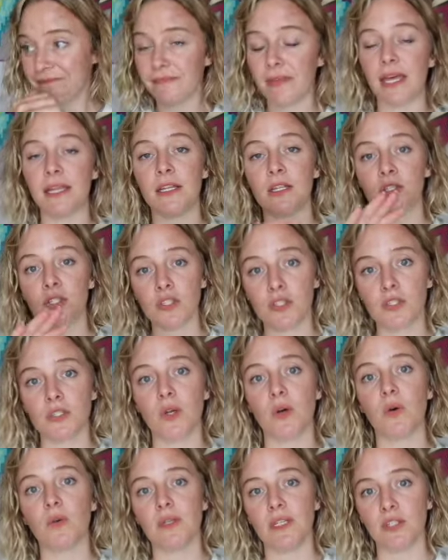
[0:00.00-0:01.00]
and then
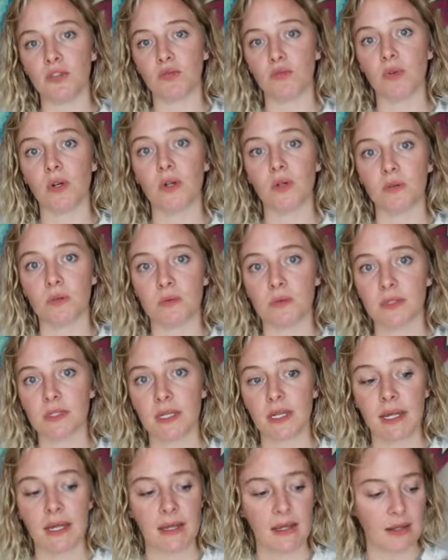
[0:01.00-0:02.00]
sew these rows.
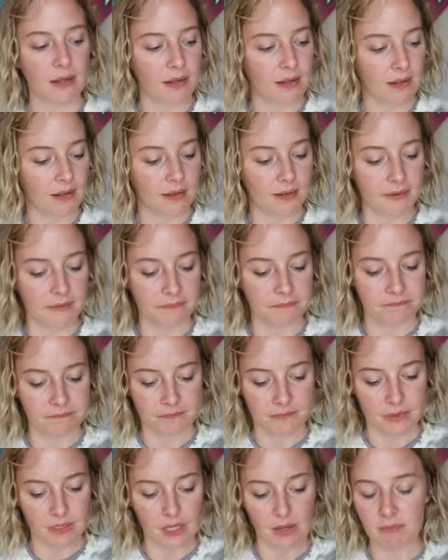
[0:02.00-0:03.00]

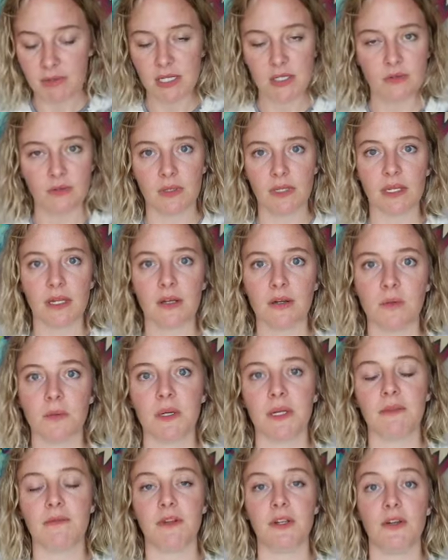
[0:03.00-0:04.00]
I may do like a
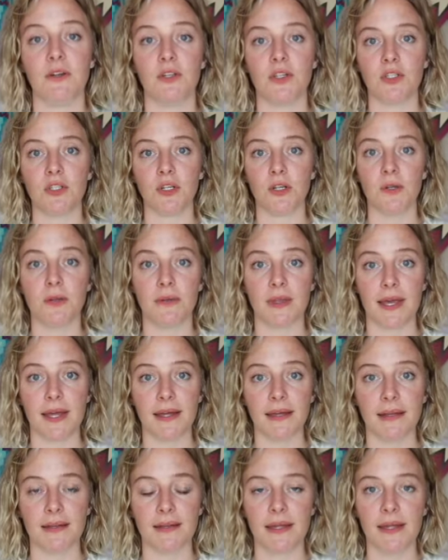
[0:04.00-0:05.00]
quick video to show you
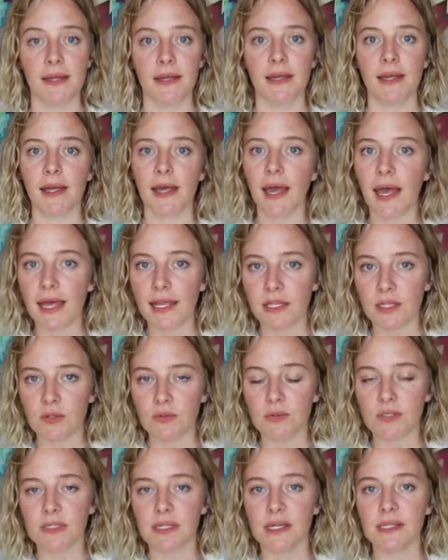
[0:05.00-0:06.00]
that. And you
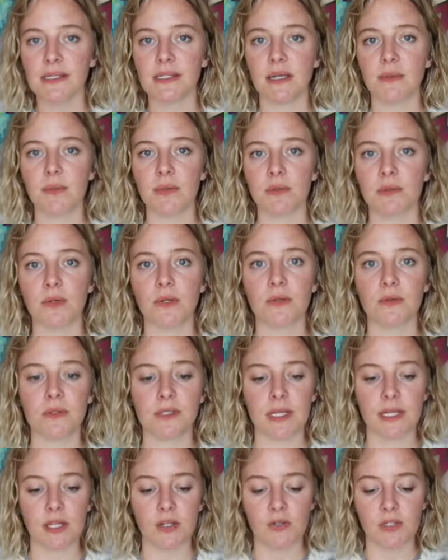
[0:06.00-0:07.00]
slice up the rows
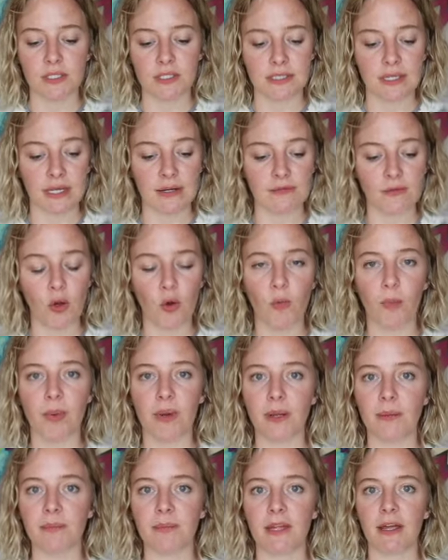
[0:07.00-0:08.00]
and you just kind of open
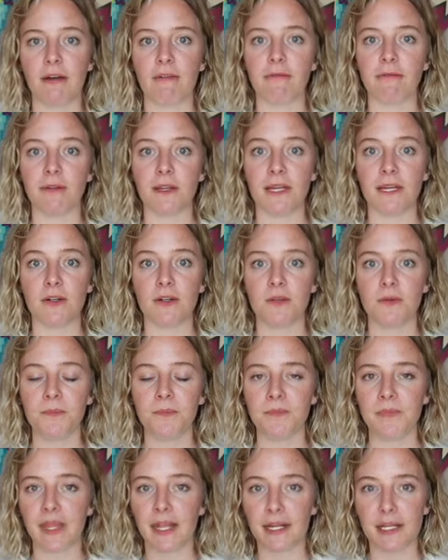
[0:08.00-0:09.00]
up that
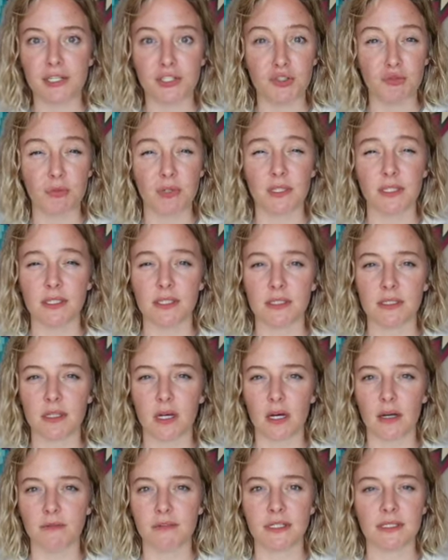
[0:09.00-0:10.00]
flannel and it gets really
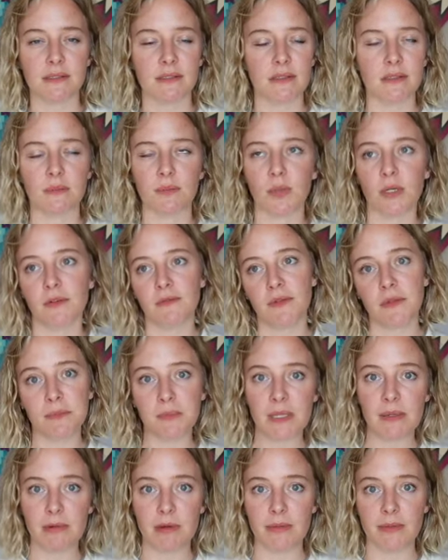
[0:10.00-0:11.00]
soft. It's like the perfect
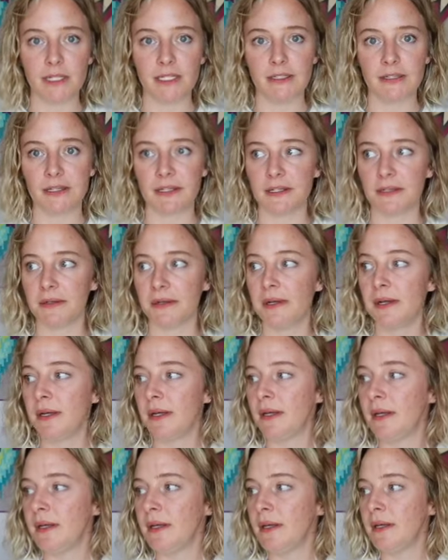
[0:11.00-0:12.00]
baby blanket
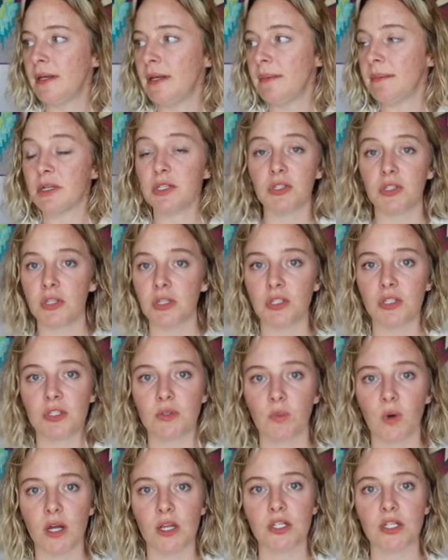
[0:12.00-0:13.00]
because you can
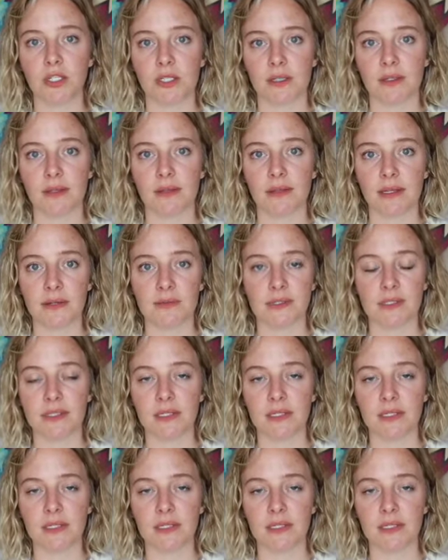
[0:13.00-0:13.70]
just watch it 1,000